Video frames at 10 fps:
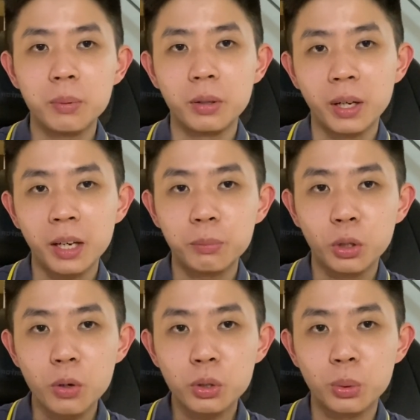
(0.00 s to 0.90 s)
it will help
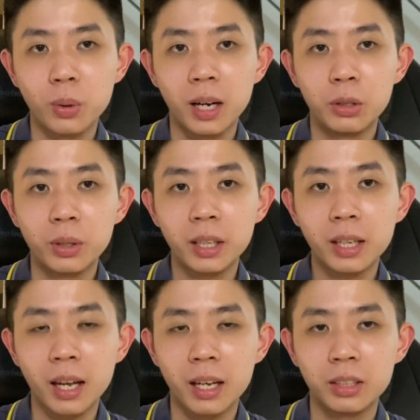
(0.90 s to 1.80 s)
those who are looking
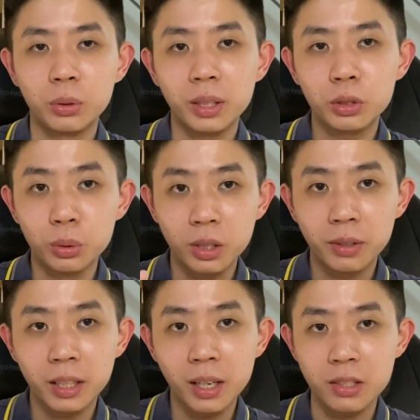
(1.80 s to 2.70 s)
at doing
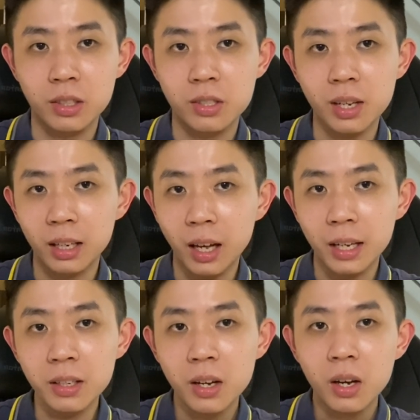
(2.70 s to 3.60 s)
tutoring as a
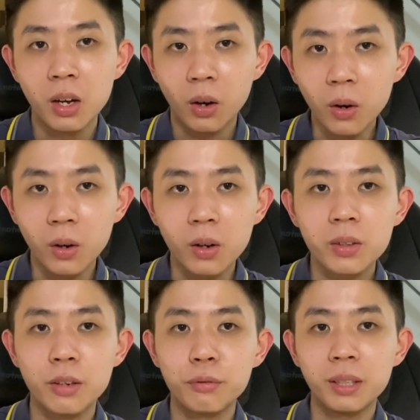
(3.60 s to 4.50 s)
sideline or
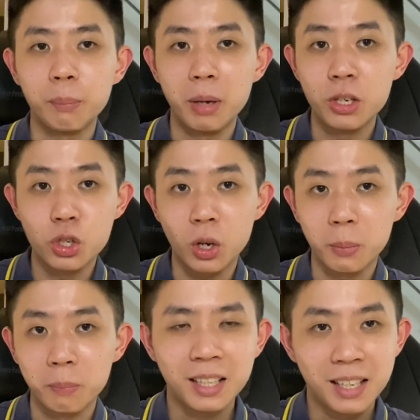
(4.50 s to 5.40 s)
even a main job.